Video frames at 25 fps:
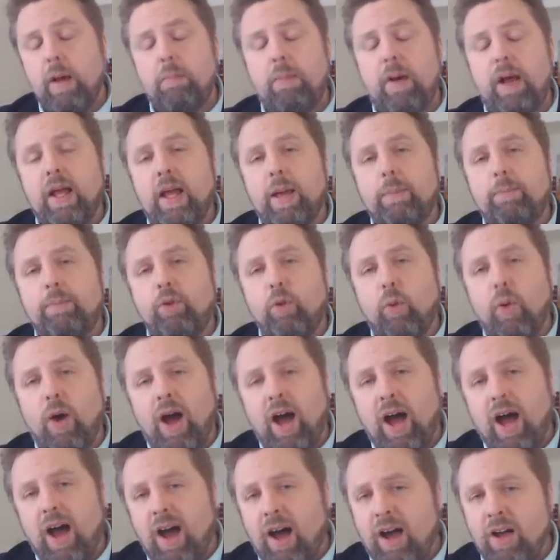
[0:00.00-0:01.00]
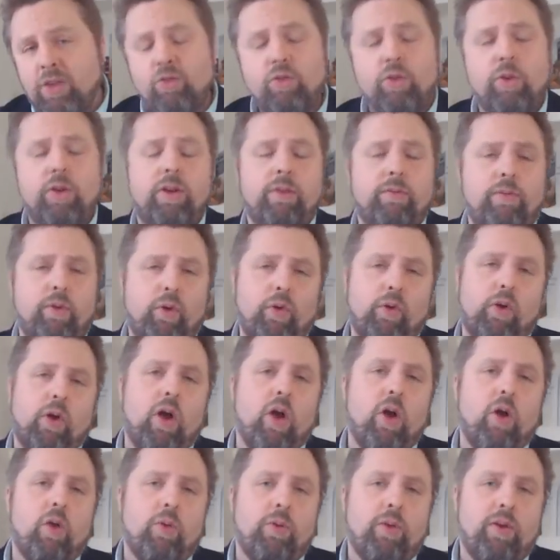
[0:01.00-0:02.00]
by up to 100 of
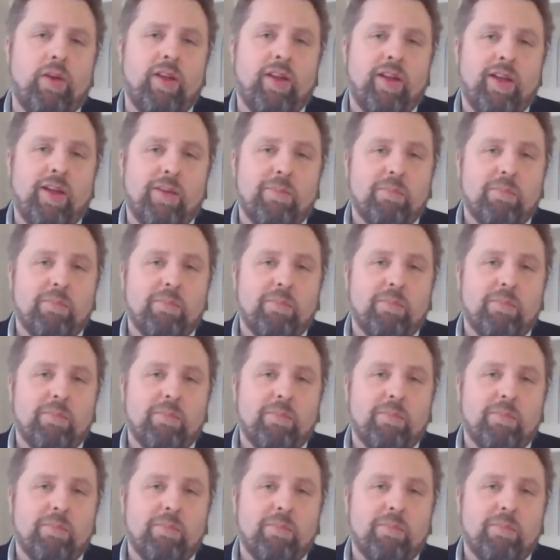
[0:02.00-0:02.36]
her own